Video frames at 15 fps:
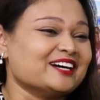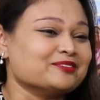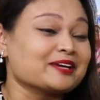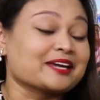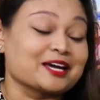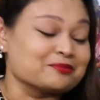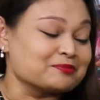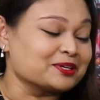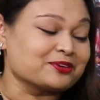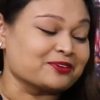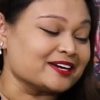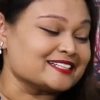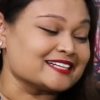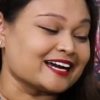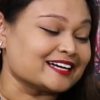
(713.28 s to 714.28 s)
It come in
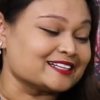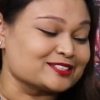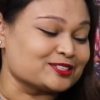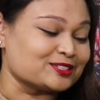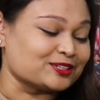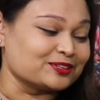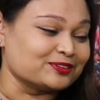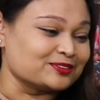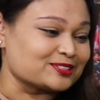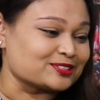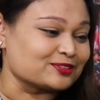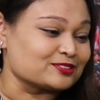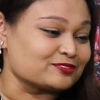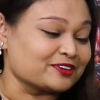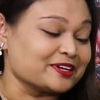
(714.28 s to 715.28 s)
great hands too,
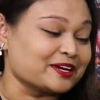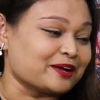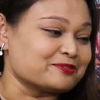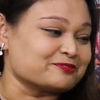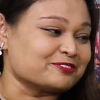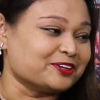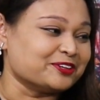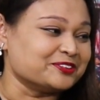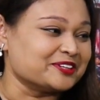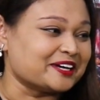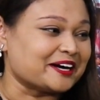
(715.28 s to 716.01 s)
so it's very helpful.